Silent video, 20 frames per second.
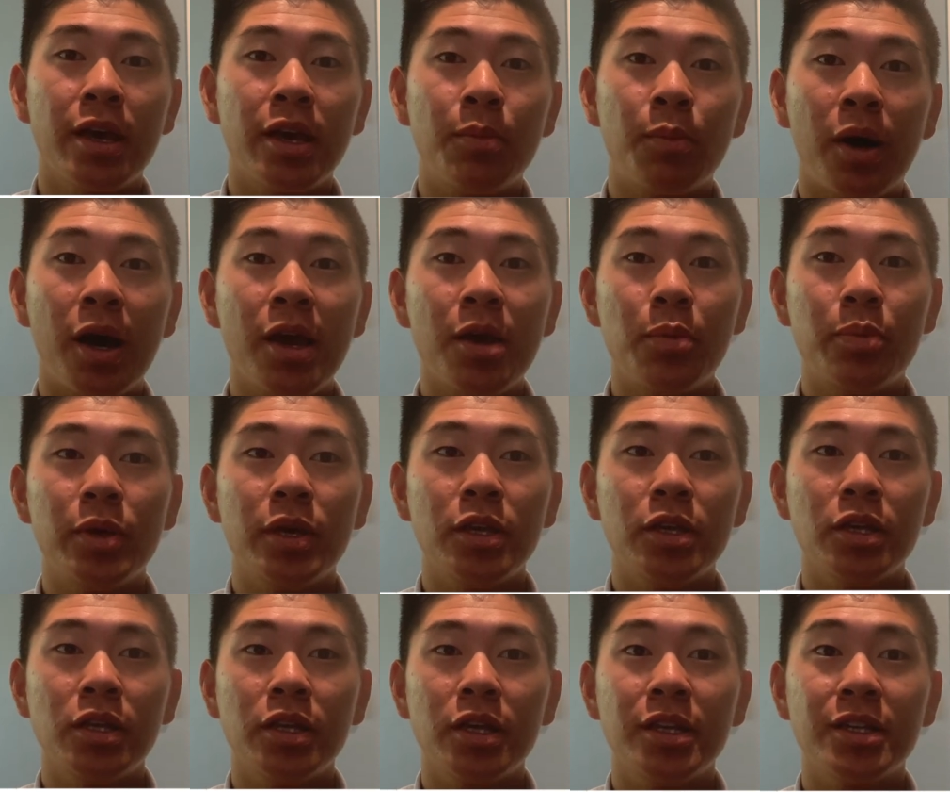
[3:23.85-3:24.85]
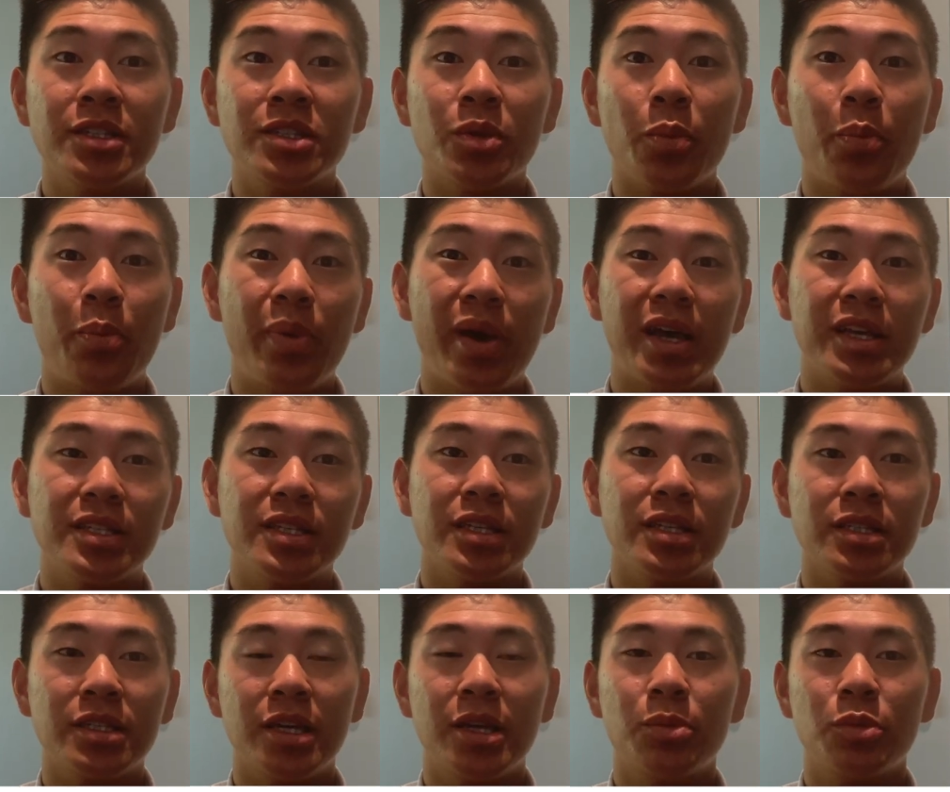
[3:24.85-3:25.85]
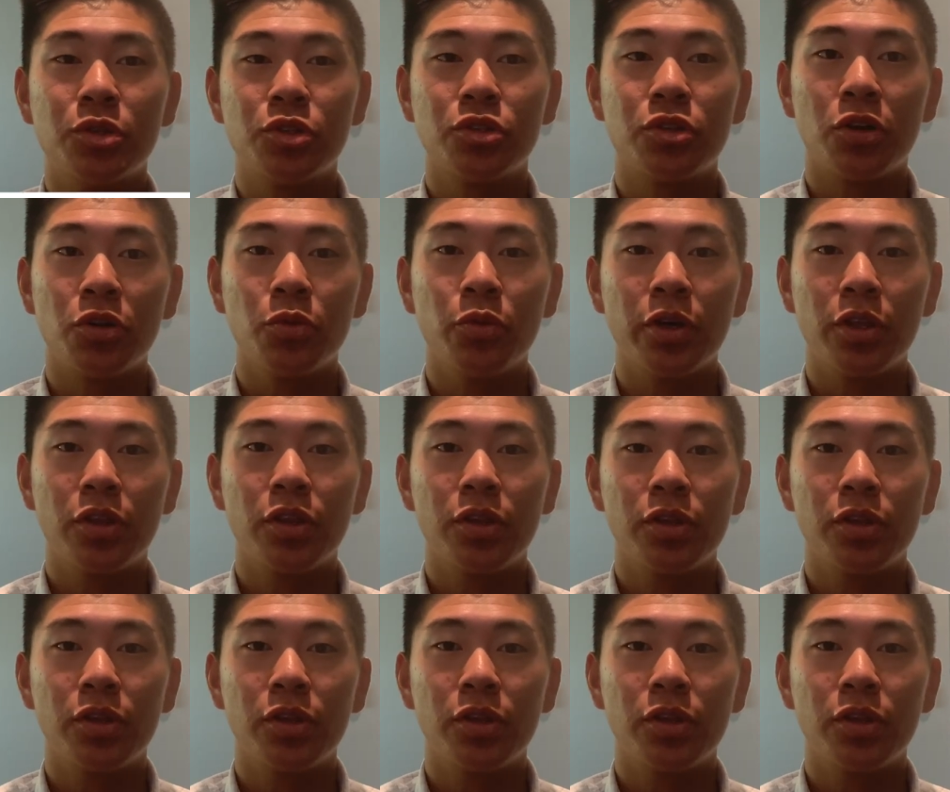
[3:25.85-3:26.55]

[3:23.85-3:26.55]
In my opinion, it is the best exam to start with.